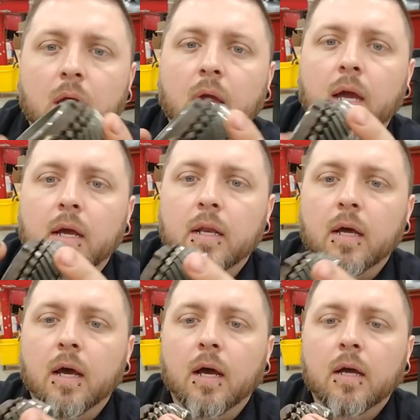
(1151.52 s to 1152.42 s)
and
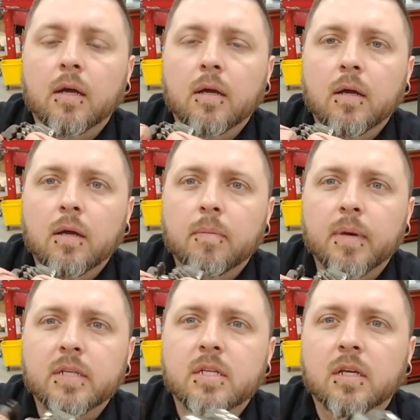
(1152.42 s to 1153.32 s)
uh,
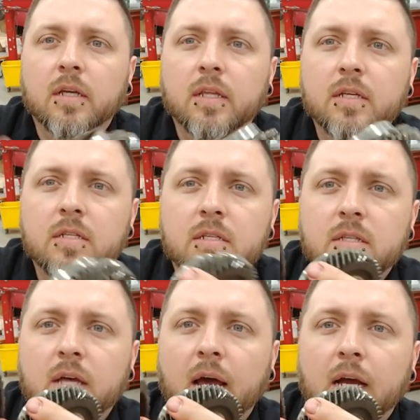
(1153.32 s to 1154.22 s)
basically this is
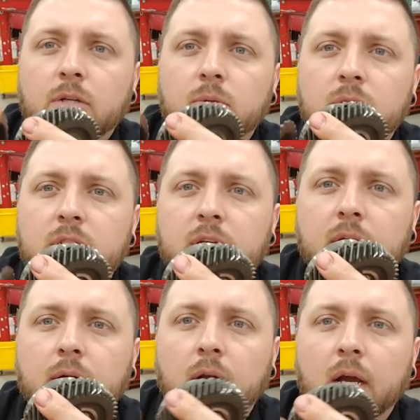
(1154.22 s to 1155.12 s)
the actual
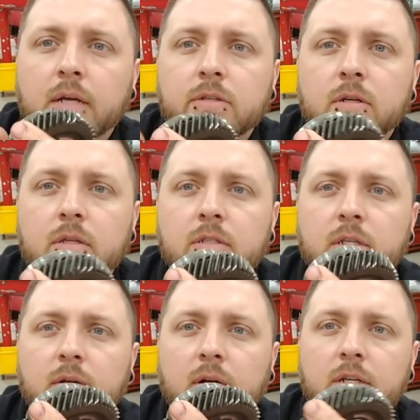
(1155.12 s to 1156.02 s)
synchronizer, the
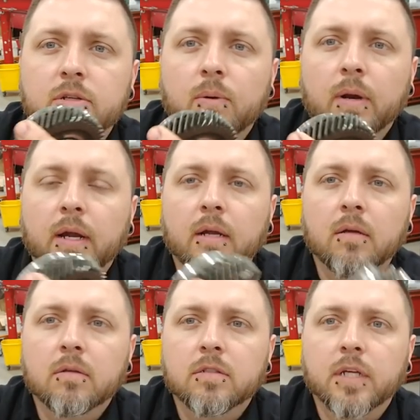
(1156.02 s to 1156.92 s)
synchronizer ring,
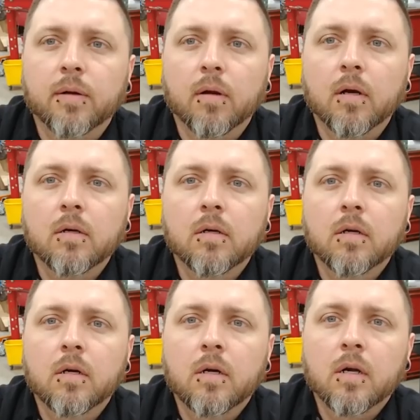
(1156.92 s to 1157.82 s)
synchro.
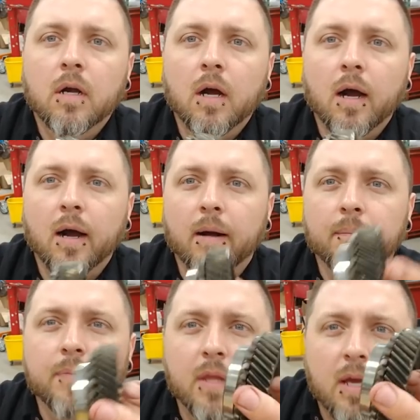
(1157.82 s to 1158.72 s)

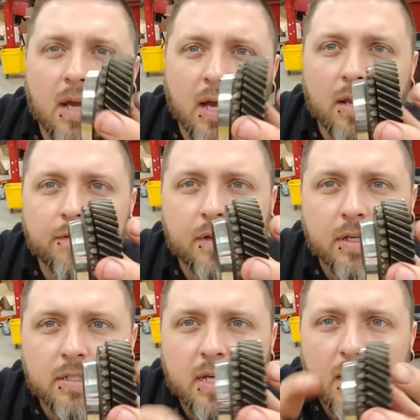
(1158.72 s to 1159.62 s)
Um, and if you
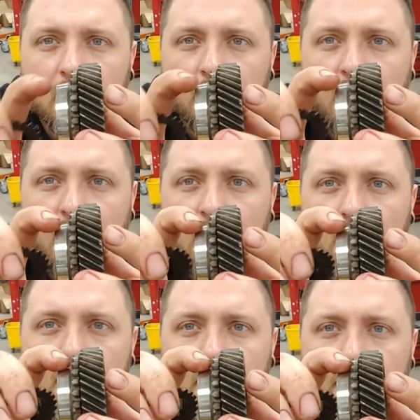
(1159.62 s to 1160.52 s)
can tell,
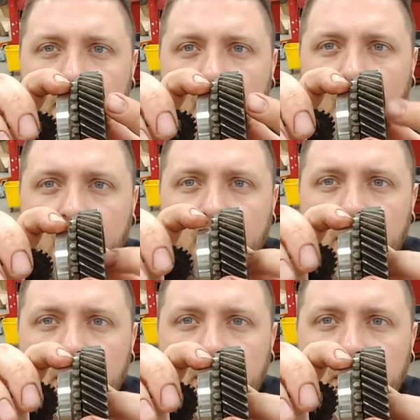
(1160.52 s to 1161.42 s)
that, that
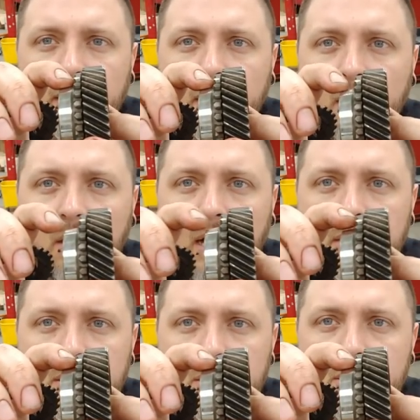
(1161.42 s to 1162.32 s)
gear
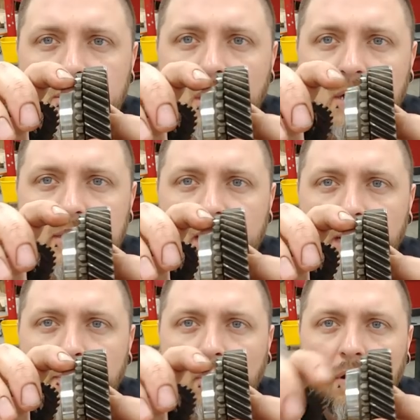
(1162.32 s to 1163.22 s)
has a, a
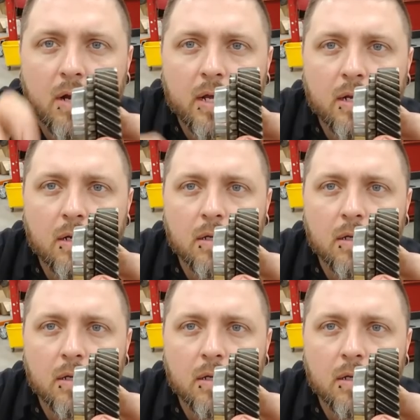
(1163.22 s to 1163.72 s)
taper on it